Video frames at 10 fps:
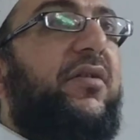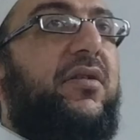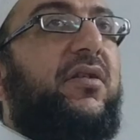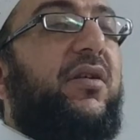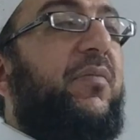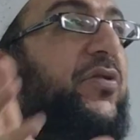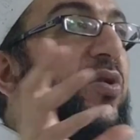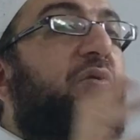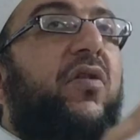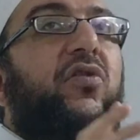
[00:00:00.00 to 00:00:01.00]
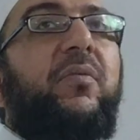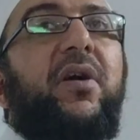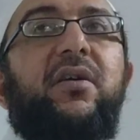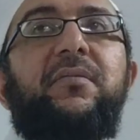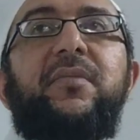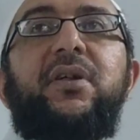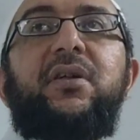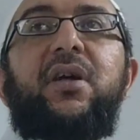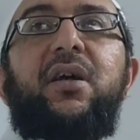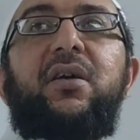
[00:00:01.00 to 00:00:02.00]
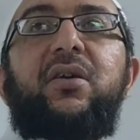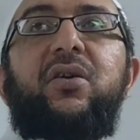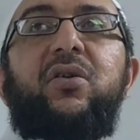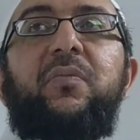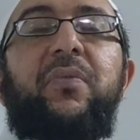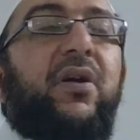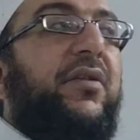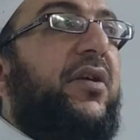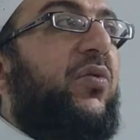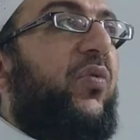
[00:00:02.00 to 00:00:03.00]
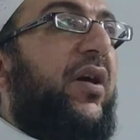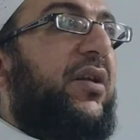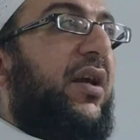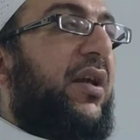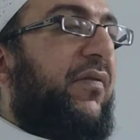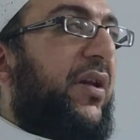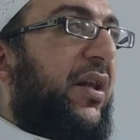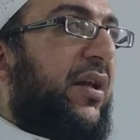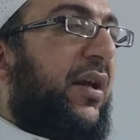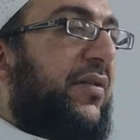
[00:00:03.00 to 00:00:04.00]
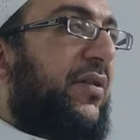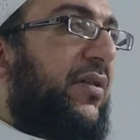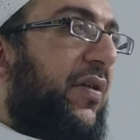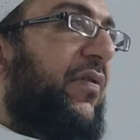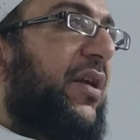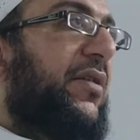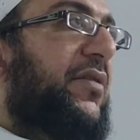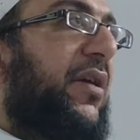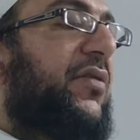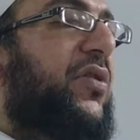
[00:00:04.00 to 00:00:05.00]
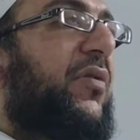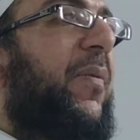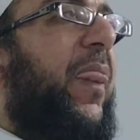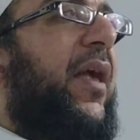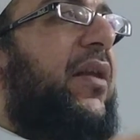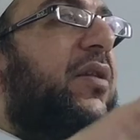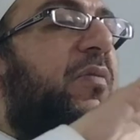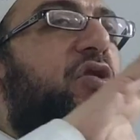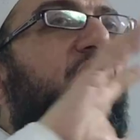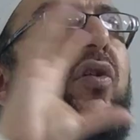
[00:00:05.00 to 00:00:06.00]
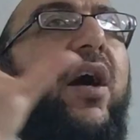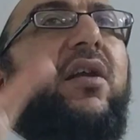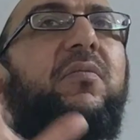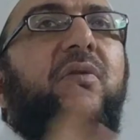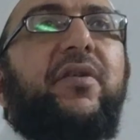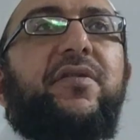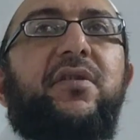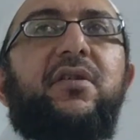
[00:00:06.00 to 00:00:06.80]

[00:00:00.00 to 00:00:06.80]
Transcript: Masjid Qurtuba. You know, built in 1 year, year 786. You know, the most grand mosque.